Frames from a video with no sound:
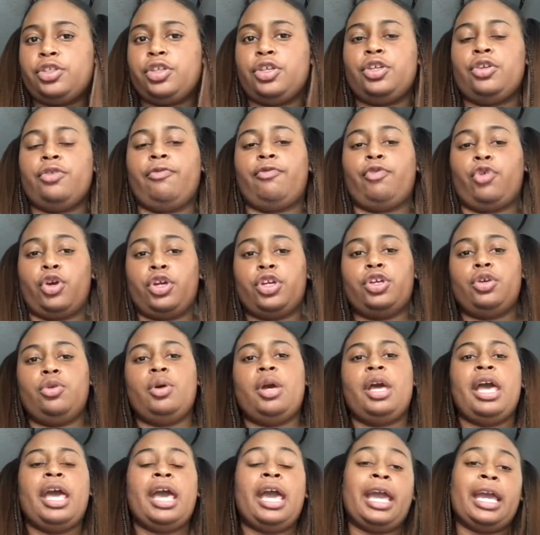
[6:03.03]
to you, for you.
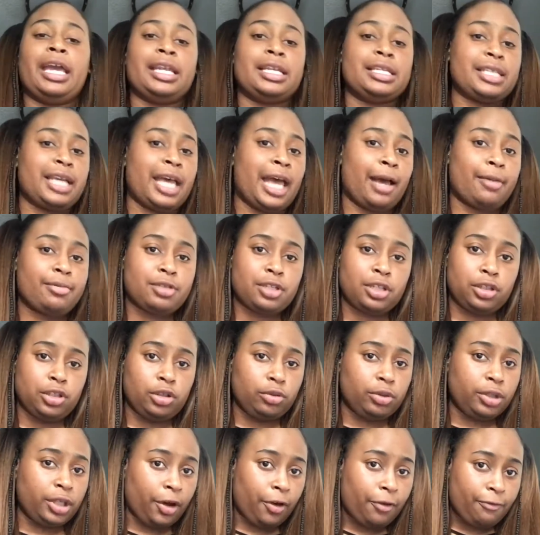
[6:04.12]
It is
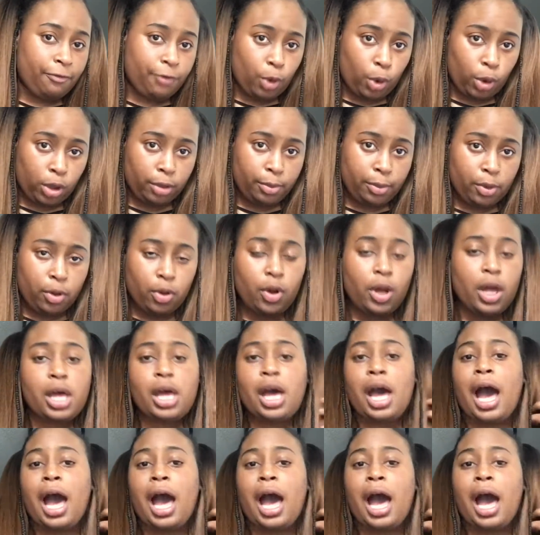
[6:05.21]
absolutely affordable.